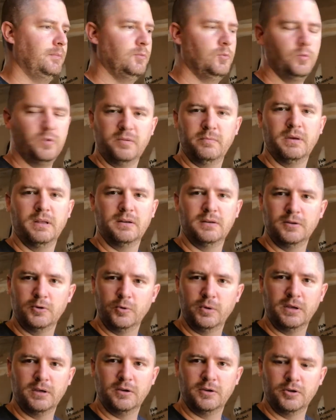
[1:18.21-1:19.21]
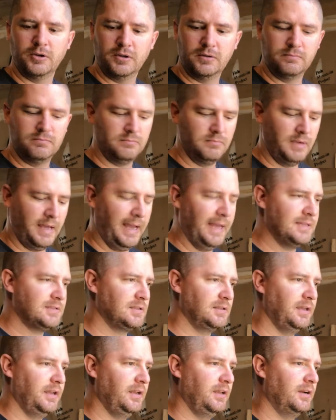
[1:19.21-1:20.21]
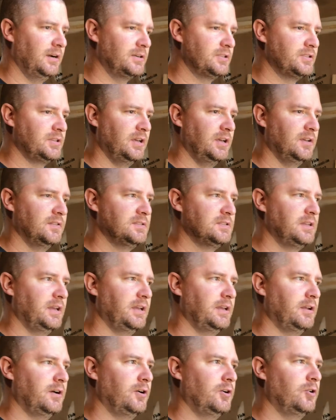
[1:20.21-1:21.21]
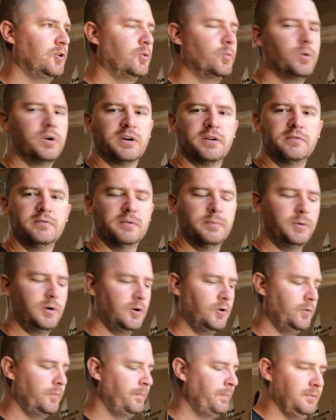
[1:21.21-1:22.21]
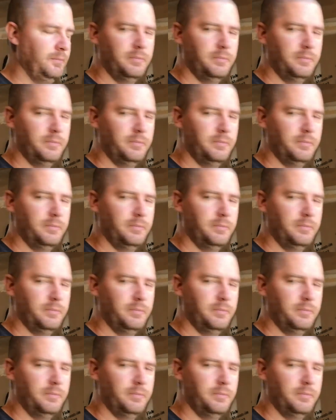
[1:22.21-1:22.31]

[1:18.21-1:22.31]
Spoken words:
We've been doing good, isolating ourselves, staying at home, working from home.